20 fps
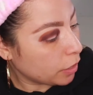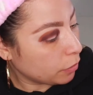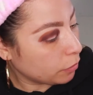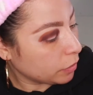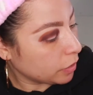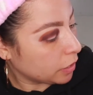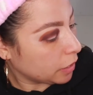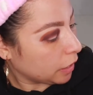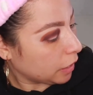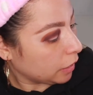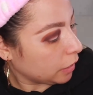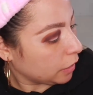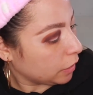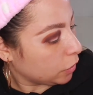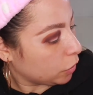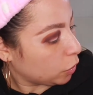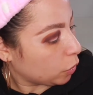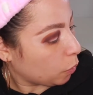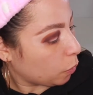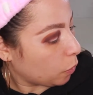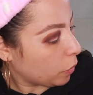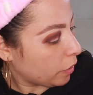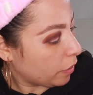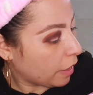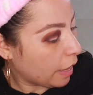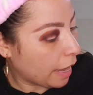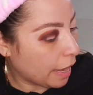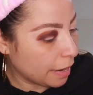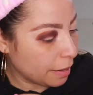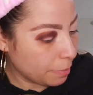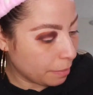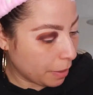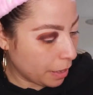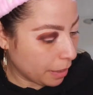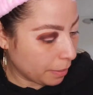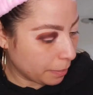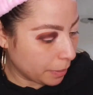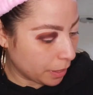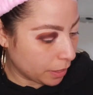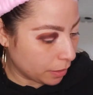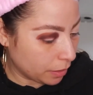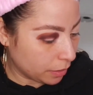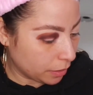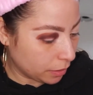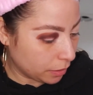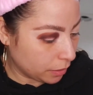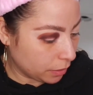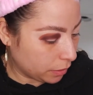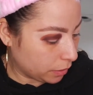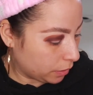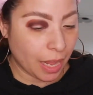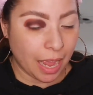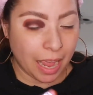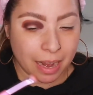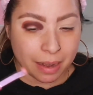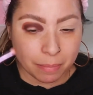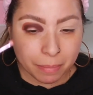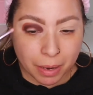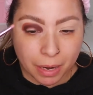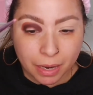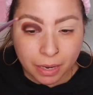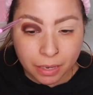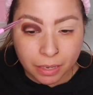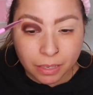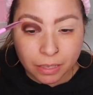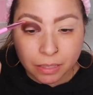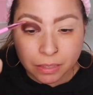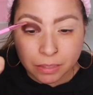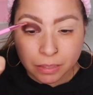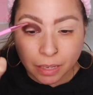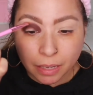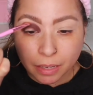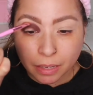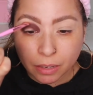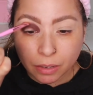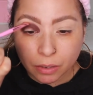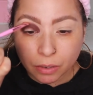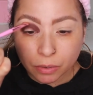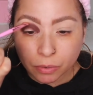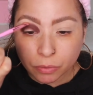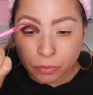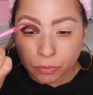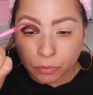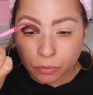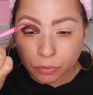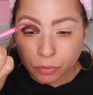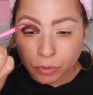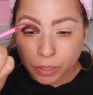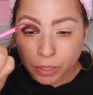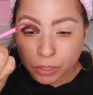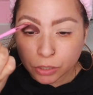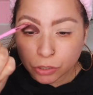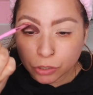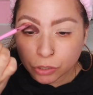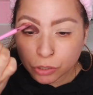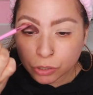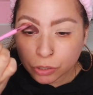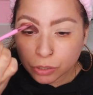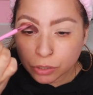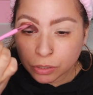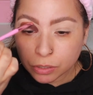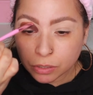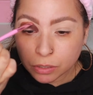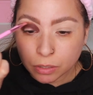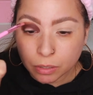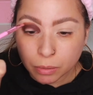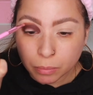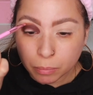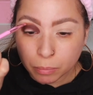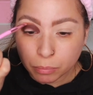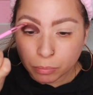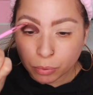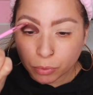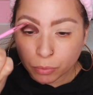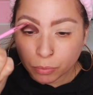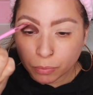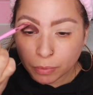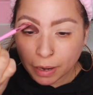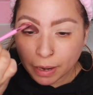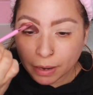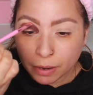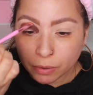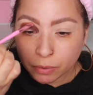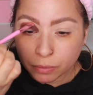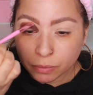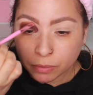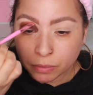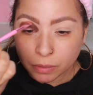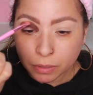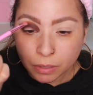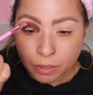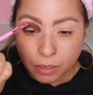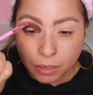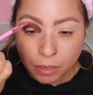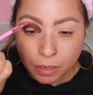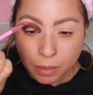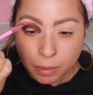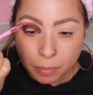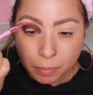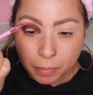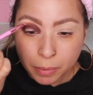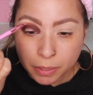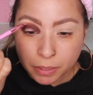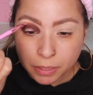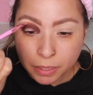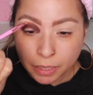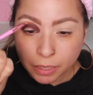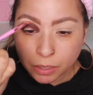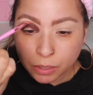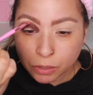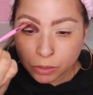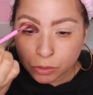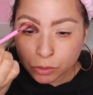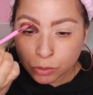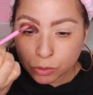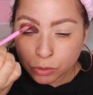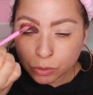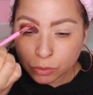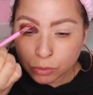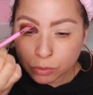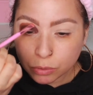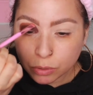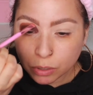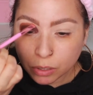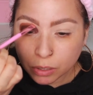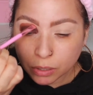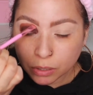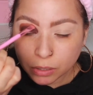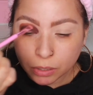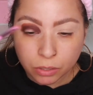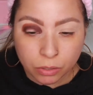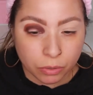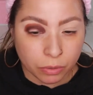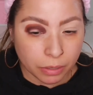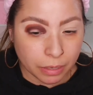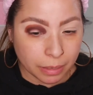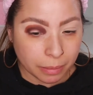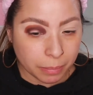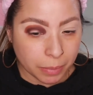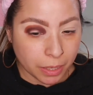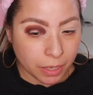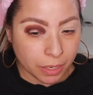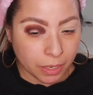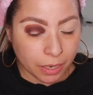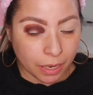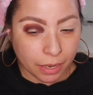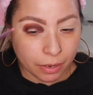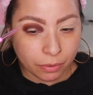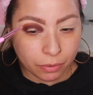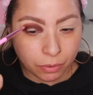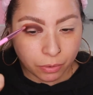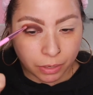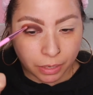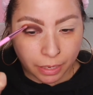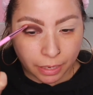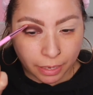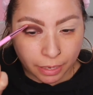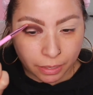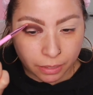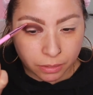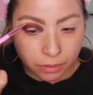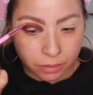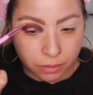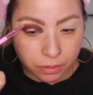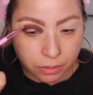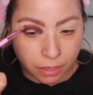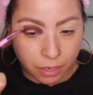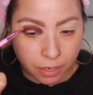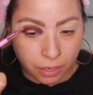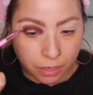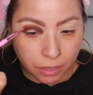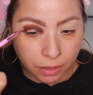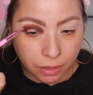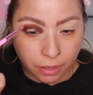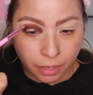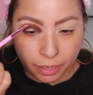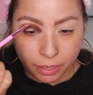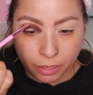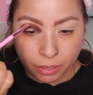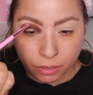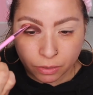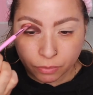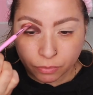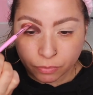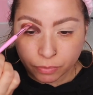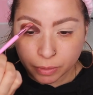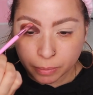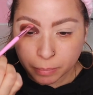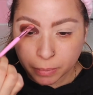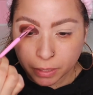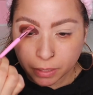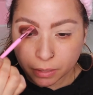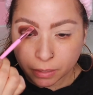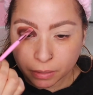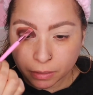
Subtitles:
Resilience with Alma because Alma is like a rich brown, but it's like too dark, you know what I mean? I don't know, like it's not light enough for me.